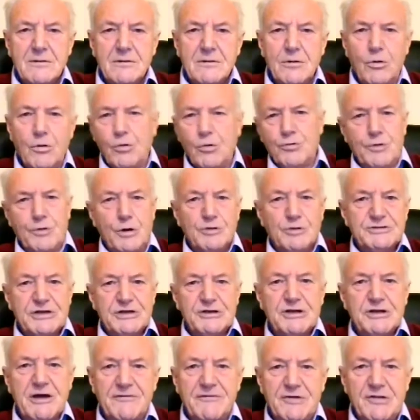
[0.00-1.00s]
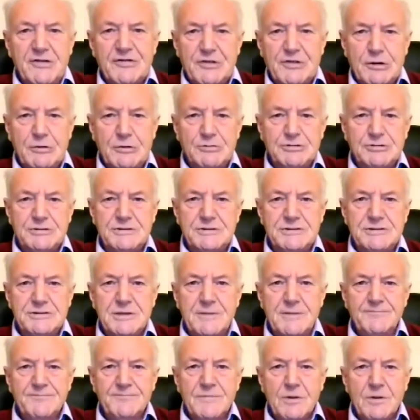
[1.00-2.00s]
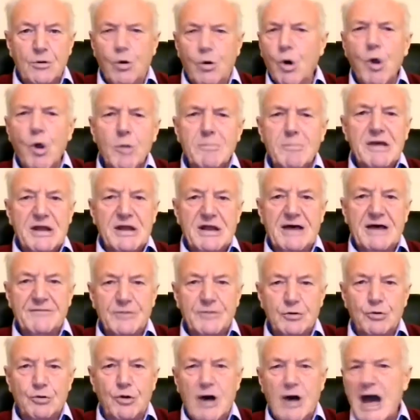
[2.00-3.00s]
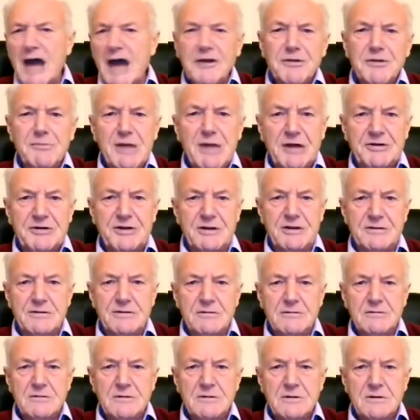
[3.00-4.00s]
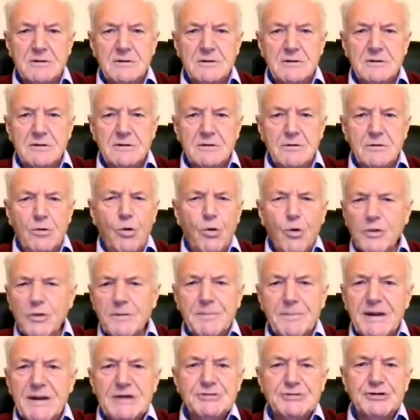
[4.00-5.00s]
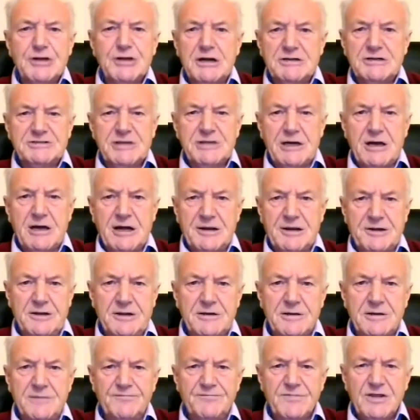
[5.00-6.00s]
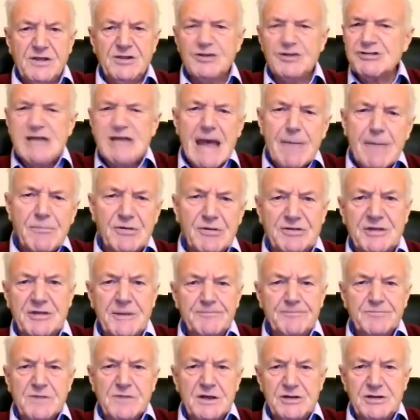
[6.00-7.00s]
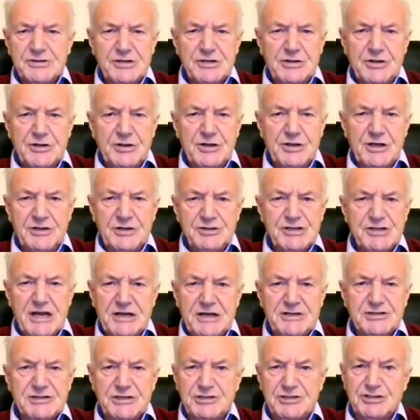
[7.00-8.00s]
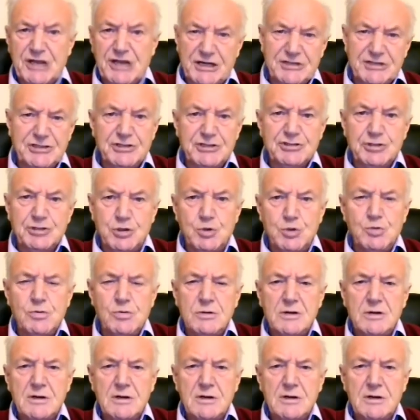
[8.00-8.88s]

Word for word: Oh no, say covenant theologians. All men had the law. Adam had it. All the patriarchs had it. The Sabbath is in, the, in Genesis, Genesis 2.